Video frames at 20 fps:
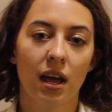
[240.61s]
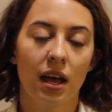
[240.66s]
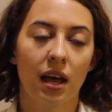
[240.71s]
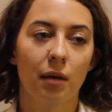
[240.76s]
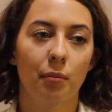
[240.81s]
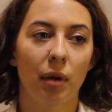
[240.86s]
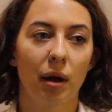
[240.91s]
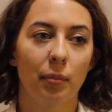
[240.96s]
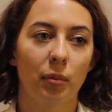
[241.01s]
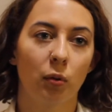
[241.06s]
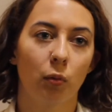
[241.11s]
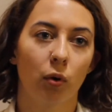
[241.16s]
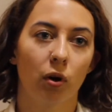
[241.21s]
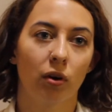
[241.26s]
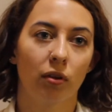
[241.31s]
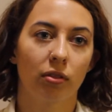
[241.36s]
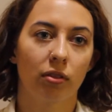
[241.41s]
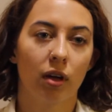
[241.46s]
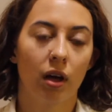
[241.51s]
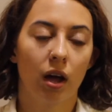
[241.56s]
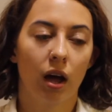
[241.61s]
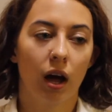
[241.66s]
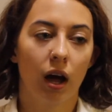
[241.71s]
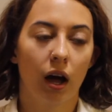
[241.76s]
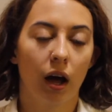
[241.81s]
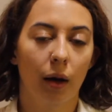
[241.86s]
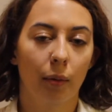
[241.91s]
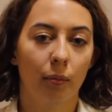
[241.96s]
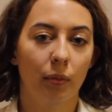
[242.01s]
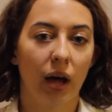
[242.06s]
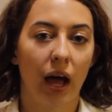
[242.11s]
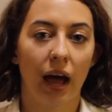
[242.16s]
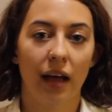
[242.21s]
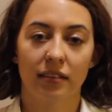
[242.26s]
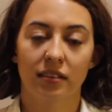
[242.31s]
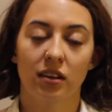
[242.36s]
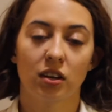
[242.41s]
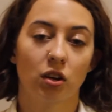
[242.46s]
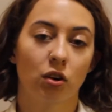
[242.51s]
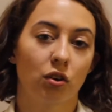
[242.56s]
it might be worth
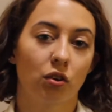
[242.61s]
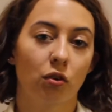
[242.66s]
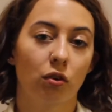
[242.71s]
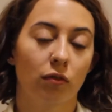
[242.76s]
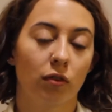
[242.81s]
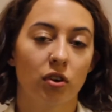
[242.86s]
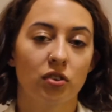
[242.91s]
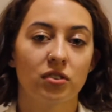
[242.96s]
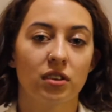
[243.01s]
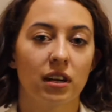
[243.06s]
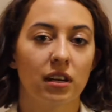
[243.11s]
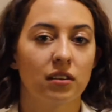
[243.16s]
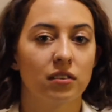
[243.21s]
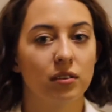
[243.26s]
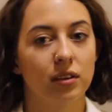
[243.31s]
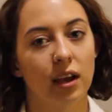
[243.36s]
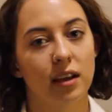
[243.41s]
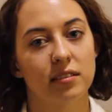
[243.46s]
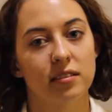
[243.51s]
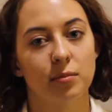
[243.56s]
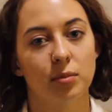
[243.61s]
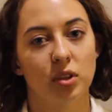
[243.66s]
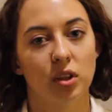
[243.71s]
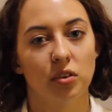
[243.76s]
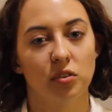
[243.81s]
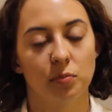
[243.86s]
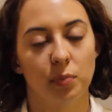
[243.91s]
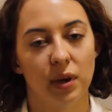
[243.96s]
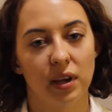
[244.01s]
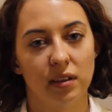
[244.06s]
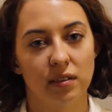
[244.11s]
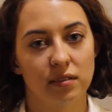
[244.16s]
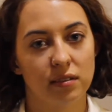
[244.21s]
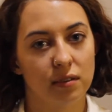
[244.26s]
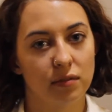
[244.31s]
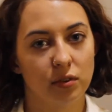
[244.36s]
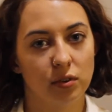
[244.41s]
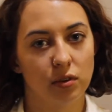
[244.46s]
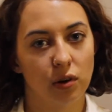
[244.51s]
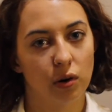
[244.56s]
asking your university to get some of those bins
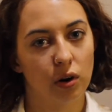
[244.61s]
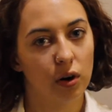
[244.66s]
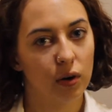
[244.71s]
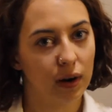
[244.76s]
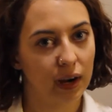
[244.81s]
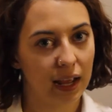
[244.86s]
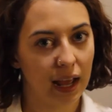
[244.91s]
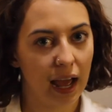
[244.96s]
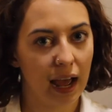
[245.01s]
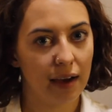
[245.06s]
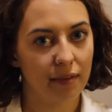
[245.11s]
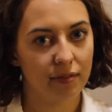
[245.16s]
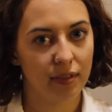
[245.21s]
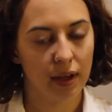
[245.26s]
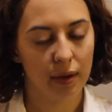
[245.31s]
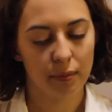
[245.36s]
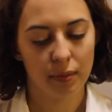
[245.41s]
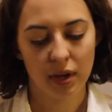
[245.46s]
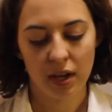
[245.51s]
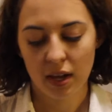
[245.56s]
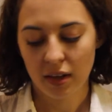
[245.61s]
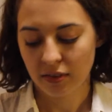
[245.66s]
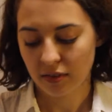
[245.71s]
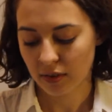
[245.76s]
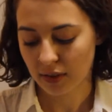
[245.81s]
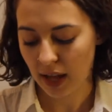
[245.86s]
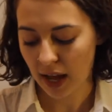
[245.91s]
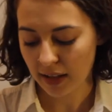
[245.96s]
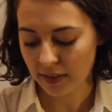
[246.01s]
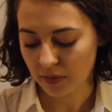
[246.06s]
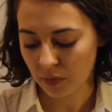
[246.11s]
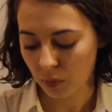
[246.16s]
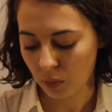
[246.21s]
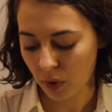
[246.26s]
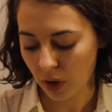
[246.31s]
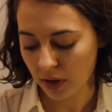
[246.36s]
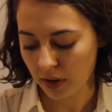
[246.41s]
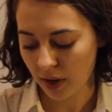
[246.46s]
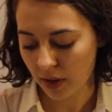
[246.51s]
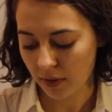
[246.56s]
if you don't already have them. So that's
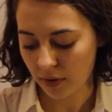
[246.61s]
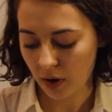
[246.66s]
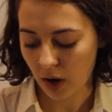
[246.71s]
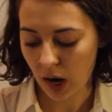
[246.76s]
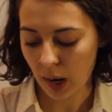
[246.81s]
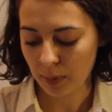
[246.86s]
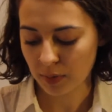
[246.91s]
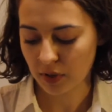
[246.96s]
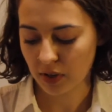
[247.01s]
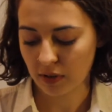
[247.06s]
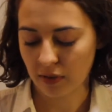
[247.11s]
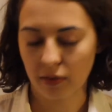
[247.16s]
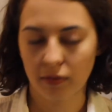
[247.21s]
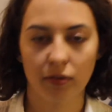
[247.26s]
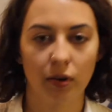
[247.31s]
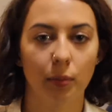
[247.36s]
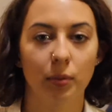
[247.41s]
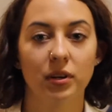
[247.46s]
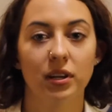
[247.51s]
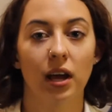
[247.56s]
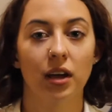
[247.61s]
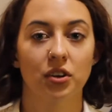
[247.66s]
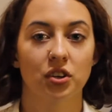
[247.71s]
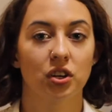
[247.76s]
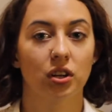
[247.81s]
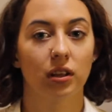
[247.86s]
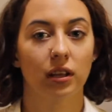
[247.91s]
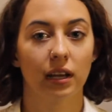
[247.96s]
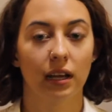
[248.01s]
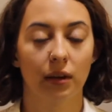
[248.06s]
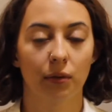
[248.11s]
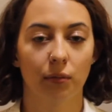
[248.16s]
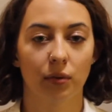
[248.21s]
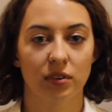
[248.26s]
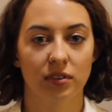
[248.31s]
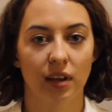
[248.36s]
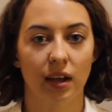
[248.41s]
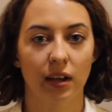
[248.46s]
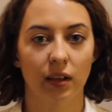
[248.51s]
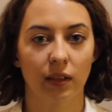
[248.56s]
another option for potentially
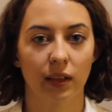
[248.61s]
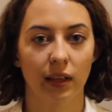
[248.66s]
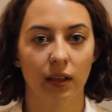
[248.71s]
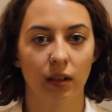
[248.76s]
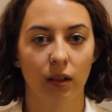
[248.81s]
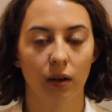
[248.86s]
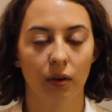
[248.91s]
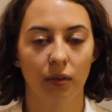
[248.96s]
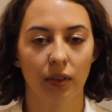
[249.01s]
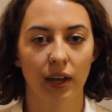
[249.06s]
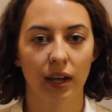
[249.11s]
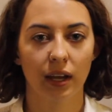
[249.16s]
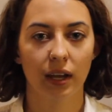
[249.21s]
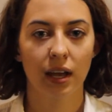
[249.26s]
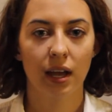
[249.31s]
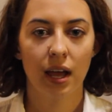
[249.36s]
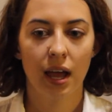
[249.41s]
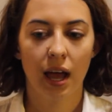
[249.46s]
recycling clothing,